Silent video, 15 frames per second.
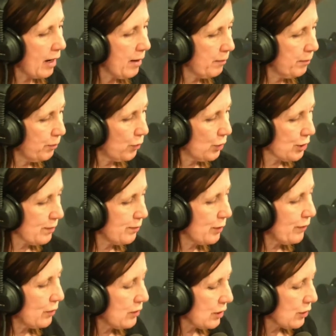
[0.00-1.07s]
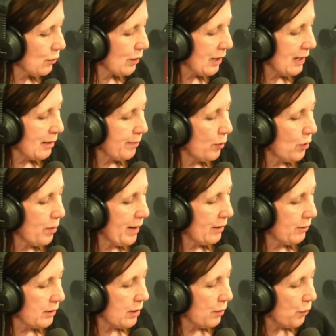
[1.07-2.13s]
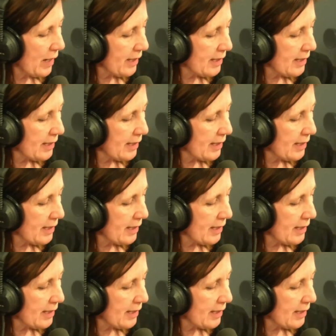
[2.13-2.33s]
I want to move on to talk a little more about the